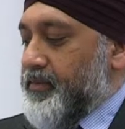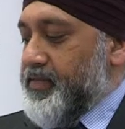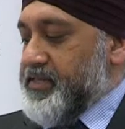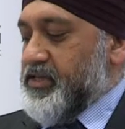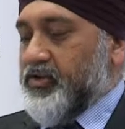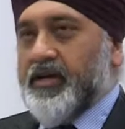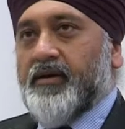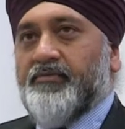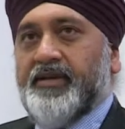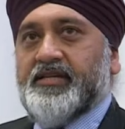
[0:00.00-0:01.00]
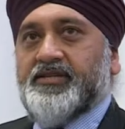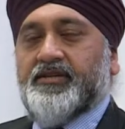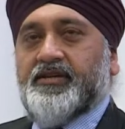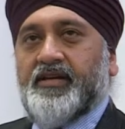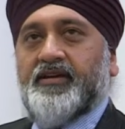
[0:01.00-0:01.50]
But there's a lot of companies,
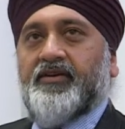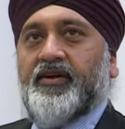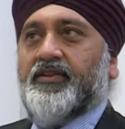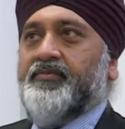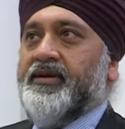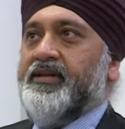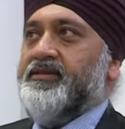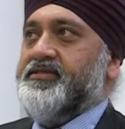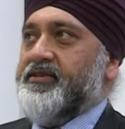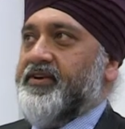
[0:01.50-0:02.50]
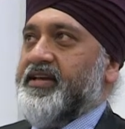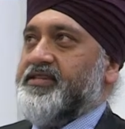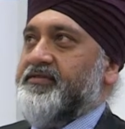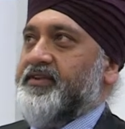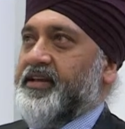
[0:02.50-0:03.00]
in and around the Midlands that are
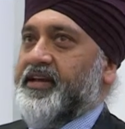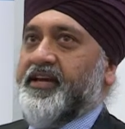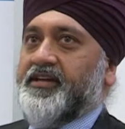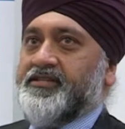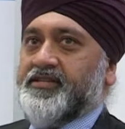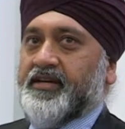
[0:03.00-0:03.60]
active and engaged,